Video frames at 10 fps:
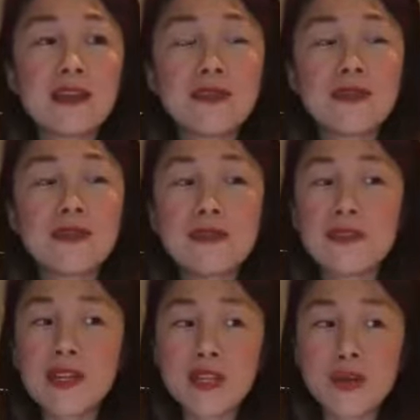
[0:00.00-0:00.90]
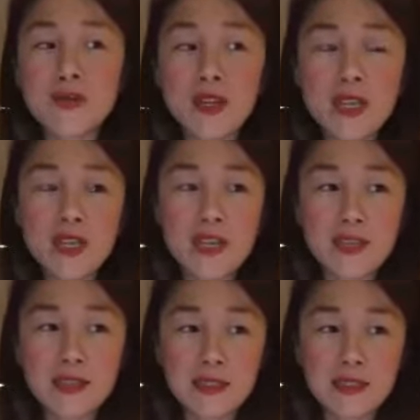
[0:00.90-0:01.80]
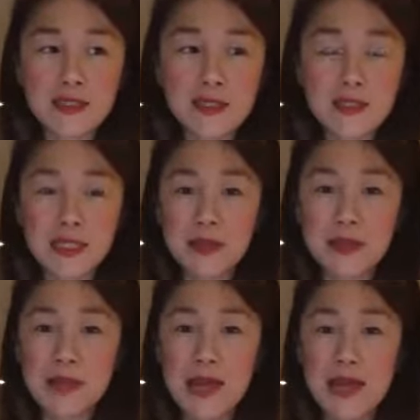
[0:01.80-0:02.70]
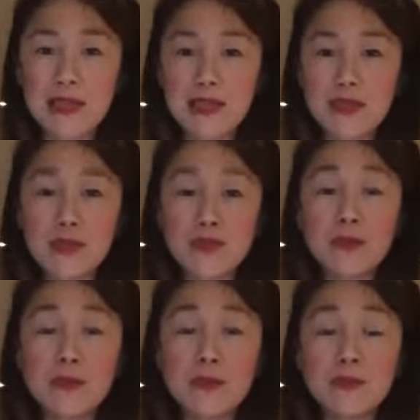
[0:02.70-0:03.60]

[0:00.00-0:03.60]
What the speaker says: Or if you feel like you're ready to come back into this room,